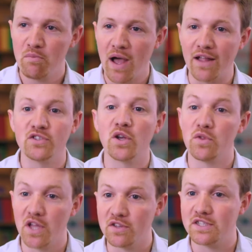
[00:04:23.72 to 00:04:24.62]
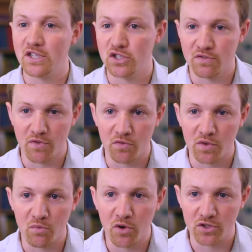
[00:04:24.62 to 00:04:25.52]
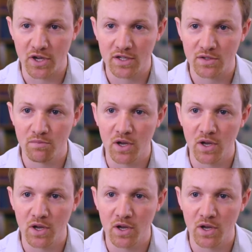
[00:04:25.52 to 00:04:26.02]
and so will the other teachers involved in the project.